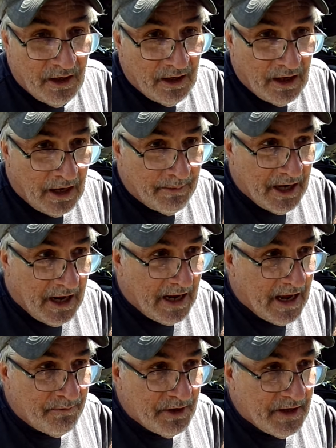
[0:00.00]
I mean,
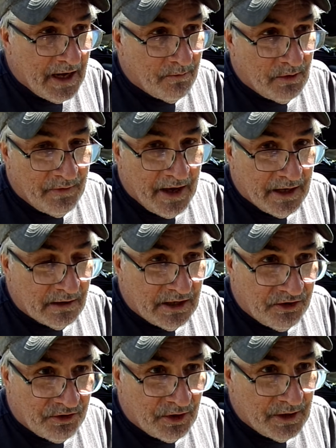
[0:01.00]
every day we've had at
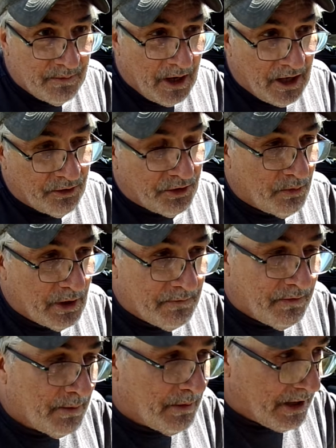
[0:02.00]
least 30 mile to
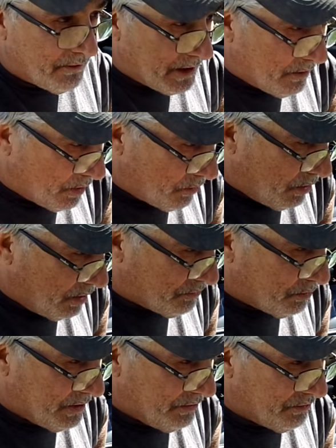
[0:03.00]
25 mile an hour
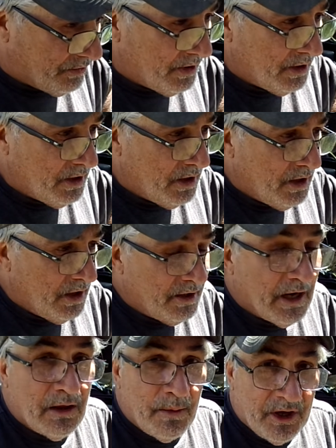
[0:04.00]
crosswinds.
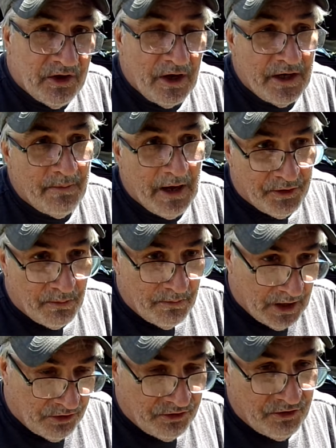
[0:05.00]
Now let me tell you about the
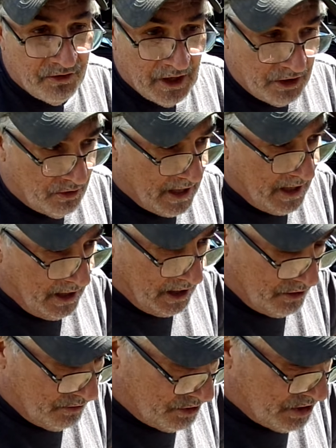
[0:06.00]
miss that you're getting in
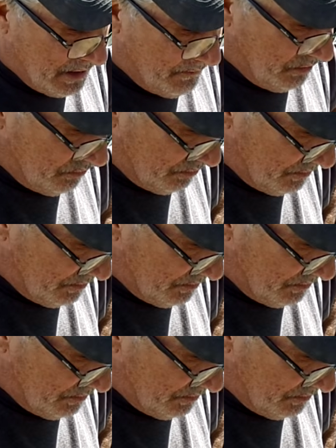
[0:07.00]
your Chevys,